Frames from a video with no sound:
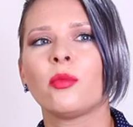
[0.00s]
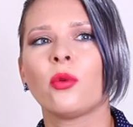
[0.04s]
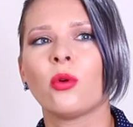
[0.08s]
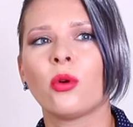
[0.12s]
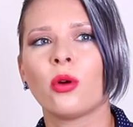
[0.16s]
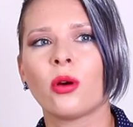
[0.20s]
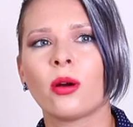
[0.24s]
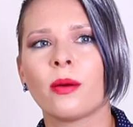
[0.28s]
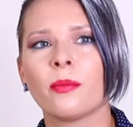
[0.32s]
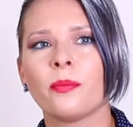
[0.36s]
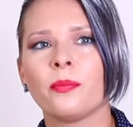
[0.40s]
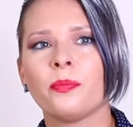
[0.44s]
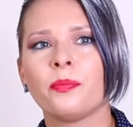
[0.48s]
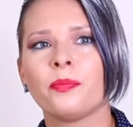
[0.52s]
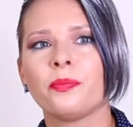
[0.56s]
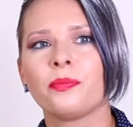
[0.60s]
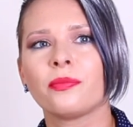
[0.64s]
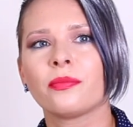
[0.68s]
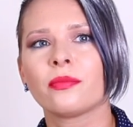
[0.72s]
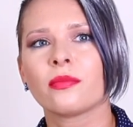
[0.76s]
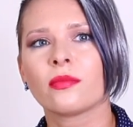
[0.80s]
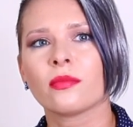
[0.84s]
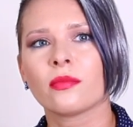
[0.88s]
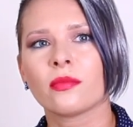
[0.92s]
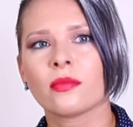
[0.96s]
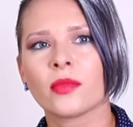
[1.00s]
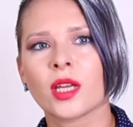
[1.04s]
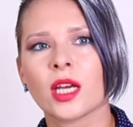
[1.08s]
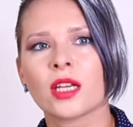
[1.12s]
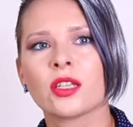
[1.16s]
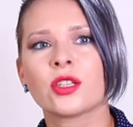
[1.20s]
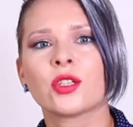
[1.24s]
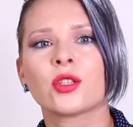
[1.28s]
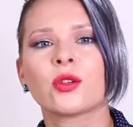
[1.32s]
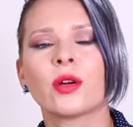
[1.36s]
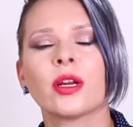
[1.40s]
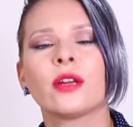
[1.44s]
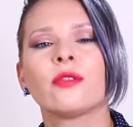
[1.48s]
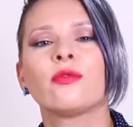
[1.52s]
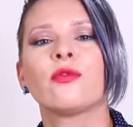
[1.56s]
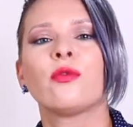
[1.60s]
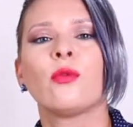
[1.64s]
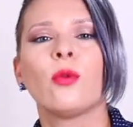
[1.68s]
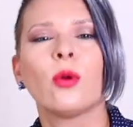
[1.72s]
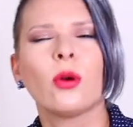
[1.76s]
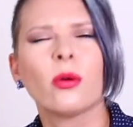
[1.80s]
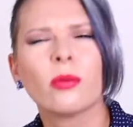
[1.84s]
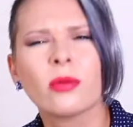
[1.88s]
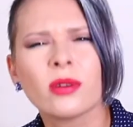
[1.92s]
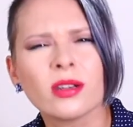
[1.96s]
more
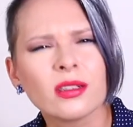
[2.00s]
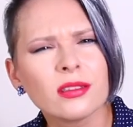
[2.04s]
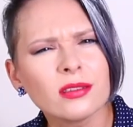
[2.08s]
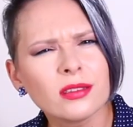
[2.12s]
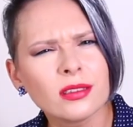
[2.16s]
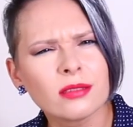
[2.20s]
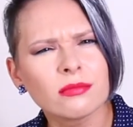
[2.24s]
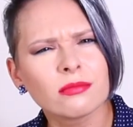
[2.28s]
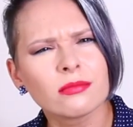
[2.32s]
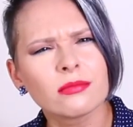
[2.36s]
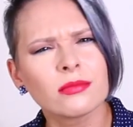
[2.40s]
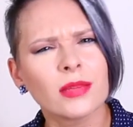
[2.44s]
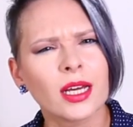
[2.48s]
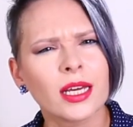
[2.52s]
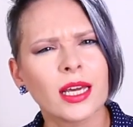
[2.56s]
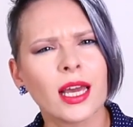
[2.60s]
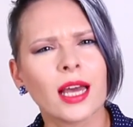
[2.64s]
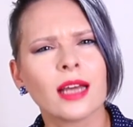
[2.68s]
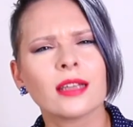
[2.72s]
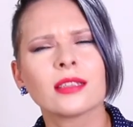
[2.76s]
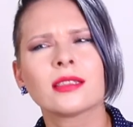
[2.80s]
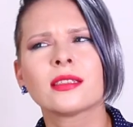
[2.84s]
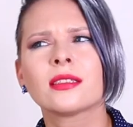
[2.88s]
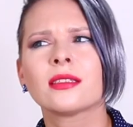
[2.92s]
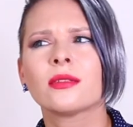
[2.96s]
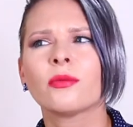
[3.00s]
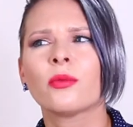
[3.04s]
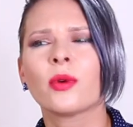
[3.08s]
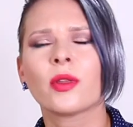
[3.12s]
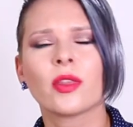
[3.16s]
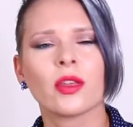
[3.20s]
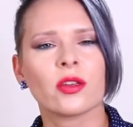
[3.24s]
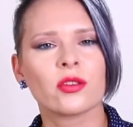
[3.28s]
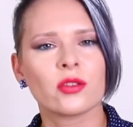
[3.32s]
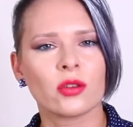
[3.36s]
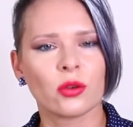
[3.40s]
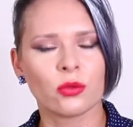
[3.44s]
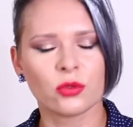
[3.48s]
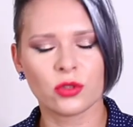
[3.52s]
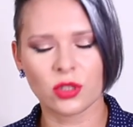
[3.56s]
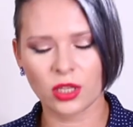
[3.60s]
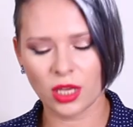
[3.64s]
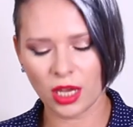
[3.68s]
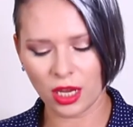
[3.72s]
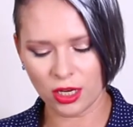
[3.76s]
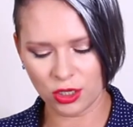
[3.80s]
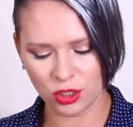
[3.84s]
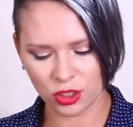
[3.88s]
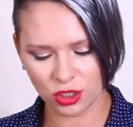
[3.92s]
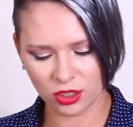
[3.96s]
straightforward, I guess, with
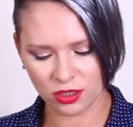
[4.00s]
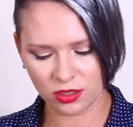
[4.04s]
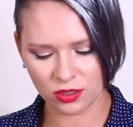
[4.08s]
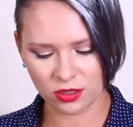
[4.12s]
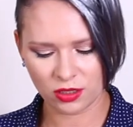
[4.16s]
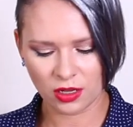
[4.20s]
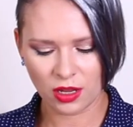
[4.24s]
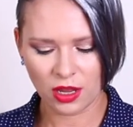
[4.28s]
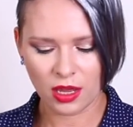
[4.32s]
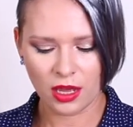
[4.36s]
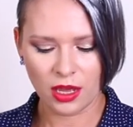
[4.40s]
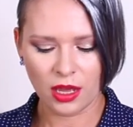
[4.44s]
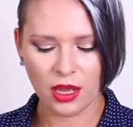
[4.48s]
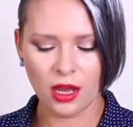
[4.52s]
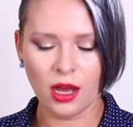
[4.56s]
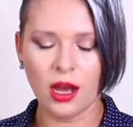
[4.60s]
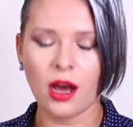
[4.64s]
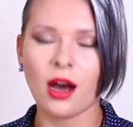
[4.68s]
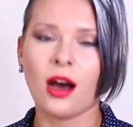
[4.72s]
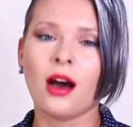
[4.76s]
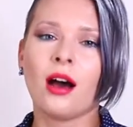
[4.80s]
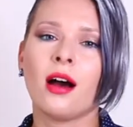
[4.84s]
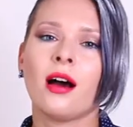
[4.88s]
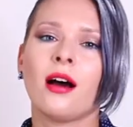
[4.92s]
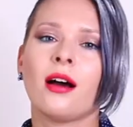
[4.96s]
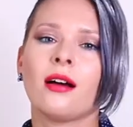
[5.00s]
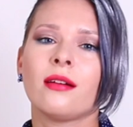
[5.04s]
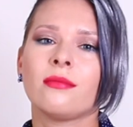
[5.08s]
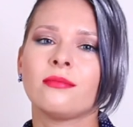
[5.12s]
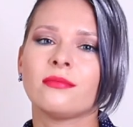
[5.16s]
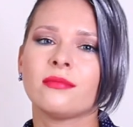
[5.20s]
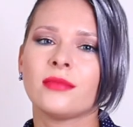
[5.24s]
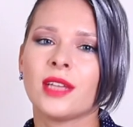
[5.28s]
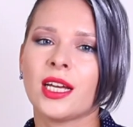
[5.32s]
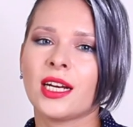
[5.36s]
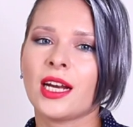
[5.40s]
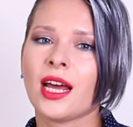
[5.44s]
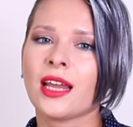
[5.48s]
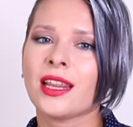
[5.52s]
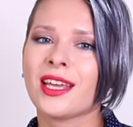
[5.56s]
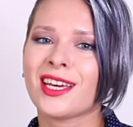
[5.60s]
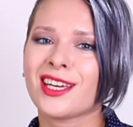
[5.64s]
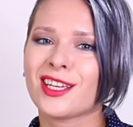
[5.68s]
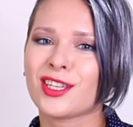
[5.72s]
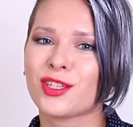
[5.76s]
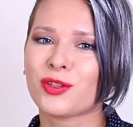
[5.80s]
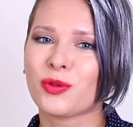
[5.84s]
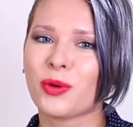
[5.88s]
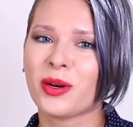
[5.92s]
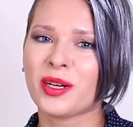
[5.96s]
associations. Uh, another
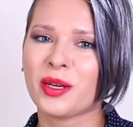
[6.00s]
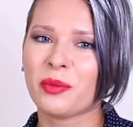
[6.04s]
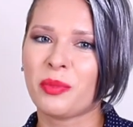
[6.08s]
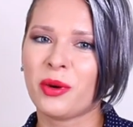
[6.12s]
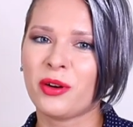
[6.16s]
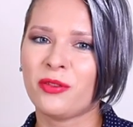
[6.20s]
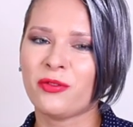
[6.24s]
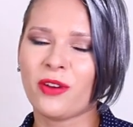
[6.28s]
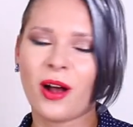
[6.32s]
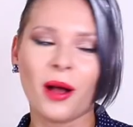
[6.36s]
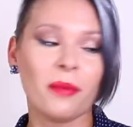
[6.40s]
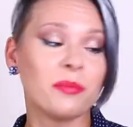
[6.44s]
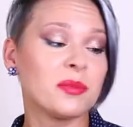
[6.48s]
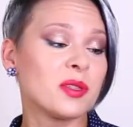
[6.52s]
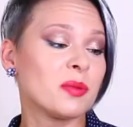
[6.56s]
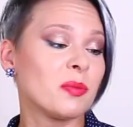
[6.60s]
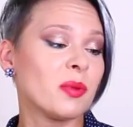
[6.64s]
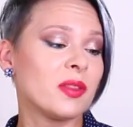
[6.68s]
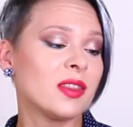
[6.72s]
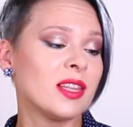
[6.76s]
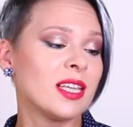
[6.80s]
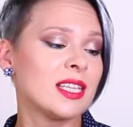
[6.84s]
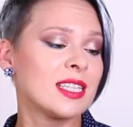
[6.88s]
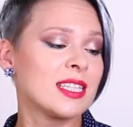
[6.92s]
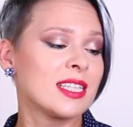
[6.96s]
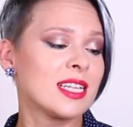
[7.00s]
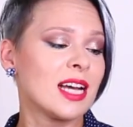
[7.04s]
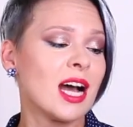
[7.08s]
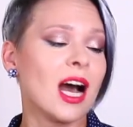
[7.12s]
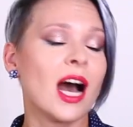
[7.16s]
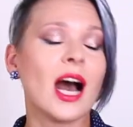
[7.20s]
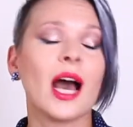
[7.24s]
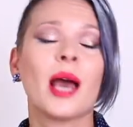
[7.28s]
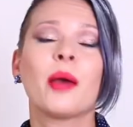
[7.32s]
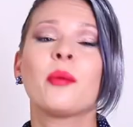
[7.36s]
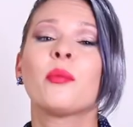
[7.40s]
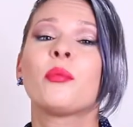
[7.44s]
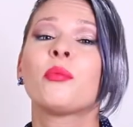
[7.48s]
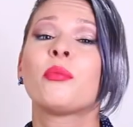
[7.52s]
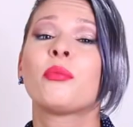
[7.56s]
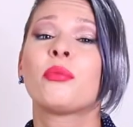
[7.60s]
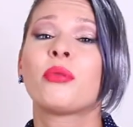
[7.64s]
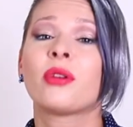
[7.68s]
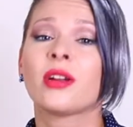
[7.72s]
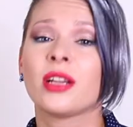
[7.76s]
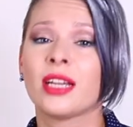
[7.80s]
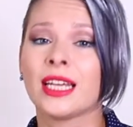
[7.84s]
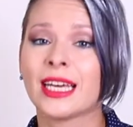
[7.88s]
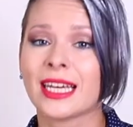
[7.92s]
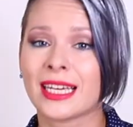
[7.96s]
Historia de Parfums, but this time
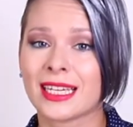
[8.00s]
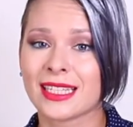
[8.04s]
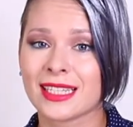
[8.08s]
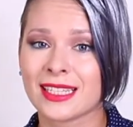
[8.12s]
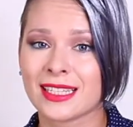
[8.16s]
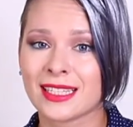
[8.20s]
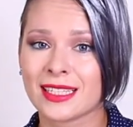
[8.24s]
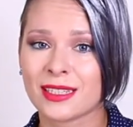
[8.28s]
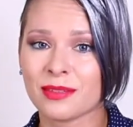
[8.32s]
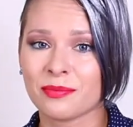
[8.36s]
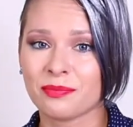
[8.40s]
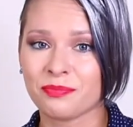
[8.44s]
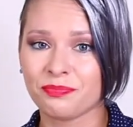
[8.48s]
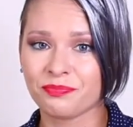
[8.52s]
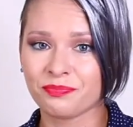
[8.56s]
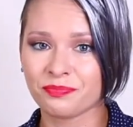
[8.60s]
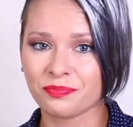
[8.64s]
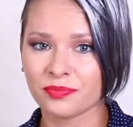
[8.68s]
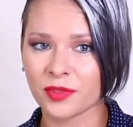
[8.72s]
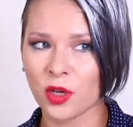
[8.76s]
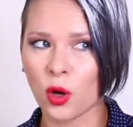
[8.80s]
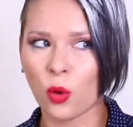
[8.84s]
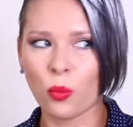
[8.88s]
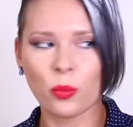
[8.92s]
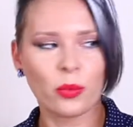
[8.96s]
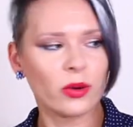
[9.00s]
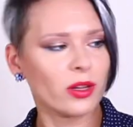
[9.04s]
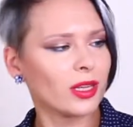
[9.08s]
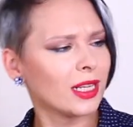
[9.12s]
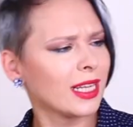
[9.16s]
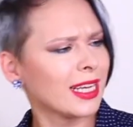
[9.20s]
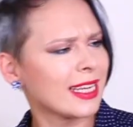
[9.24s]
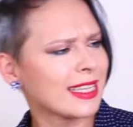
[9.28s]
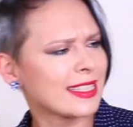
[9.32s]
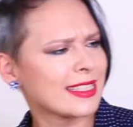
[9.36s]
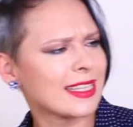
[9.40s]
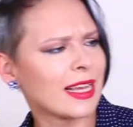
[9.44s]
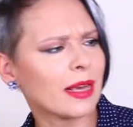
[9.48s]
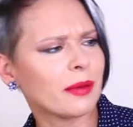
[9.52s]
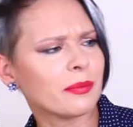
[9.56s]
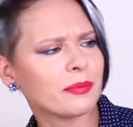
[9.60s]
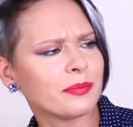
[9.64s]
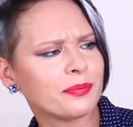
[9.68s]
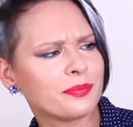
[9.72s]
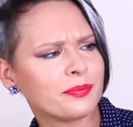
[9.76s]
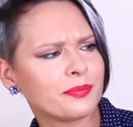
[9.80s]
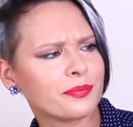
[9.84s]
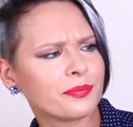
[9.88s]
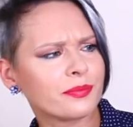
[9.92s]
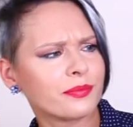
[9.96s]
Prolix, or Prolixe,
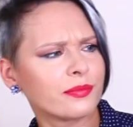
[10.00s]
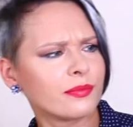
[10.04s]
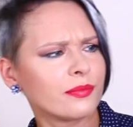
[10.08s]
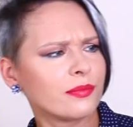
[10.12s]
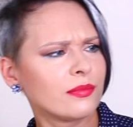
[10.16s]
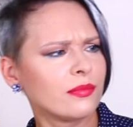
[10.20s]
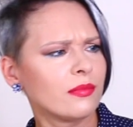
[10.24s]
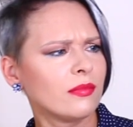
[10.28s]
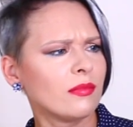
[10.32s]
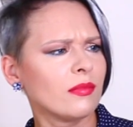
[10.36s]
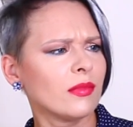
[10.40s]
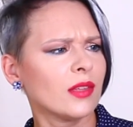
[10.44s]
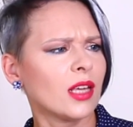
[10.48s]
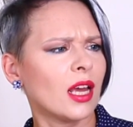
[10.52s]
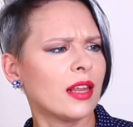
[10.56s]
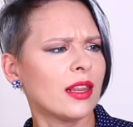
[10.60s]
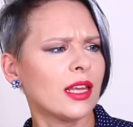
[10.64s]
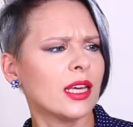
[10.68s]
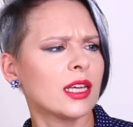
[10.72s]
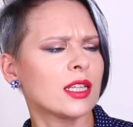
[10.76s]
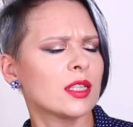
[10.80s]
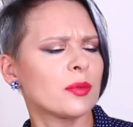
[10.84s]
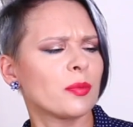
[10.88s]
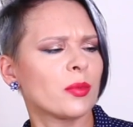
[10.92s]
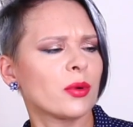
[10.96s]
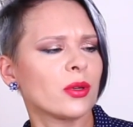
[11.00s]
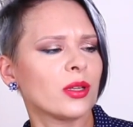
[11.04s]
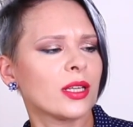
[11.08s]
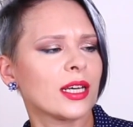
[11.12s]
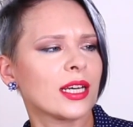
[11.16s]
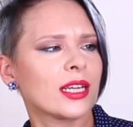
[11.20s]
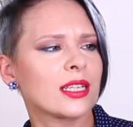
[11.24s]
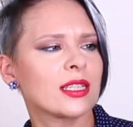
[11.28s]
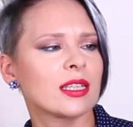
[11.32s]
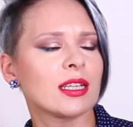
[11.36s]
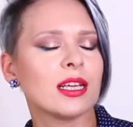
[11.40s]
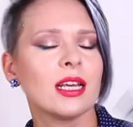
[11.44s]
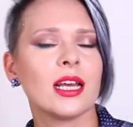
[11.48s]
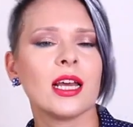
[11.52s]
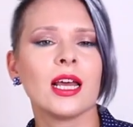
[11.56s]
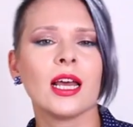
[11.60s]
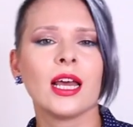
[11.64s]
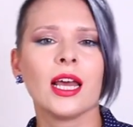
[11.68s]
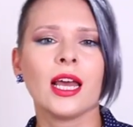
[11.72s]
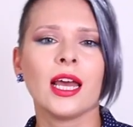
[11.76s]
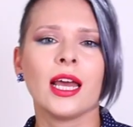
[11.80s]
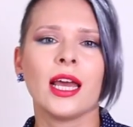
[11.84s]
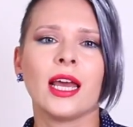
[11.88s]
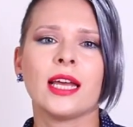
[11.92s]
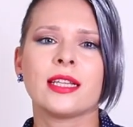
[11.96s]
I think it's Prolix.
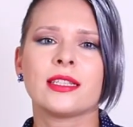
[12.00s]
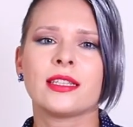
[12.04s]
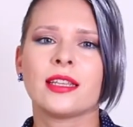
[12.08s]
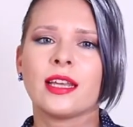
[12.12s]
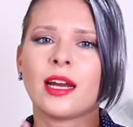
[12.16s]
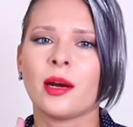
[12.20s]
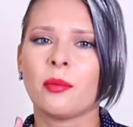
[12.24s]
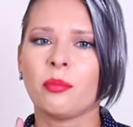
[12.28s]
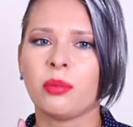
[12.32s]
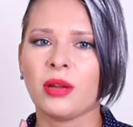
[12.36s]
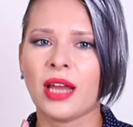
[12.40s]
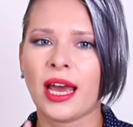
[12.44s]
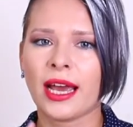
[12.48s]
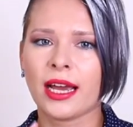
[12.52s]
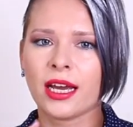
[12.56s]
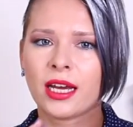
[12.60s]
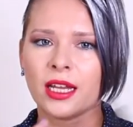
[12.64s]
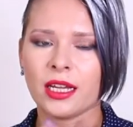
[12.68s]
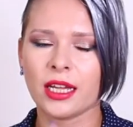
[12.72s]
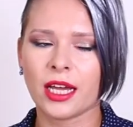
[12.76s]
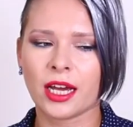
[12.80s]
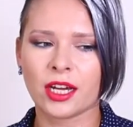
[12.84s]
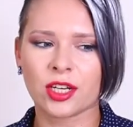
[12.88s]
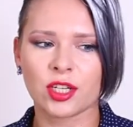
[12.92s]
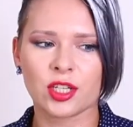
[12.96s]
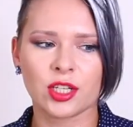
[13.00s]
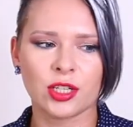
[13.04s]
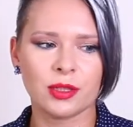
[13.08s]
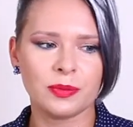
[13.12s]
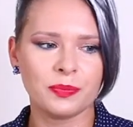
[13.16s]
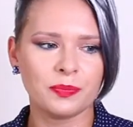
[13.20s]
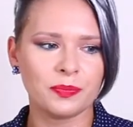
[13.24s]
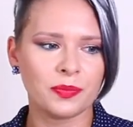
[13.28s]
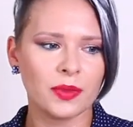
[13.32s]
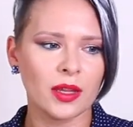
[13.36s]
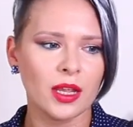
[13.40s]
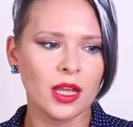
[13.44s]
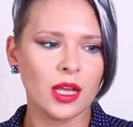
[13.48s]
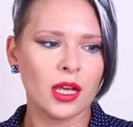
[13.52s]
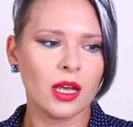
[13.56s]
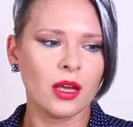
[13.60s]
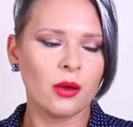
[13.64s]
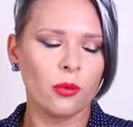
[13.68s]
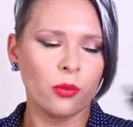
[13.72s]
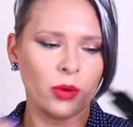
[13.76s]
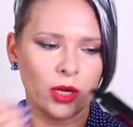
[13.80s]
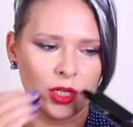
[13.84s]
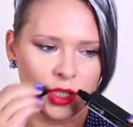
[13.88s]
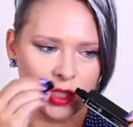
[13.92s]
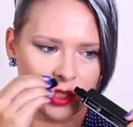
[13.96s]
It's their black collection,
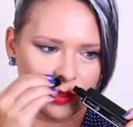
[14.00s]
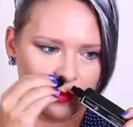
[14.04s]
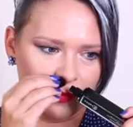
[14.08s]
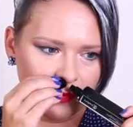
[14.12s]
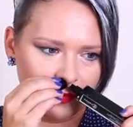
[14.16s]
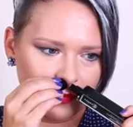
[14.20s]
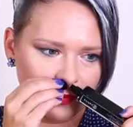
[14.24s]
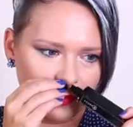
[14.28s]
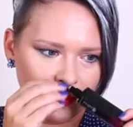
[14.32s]
which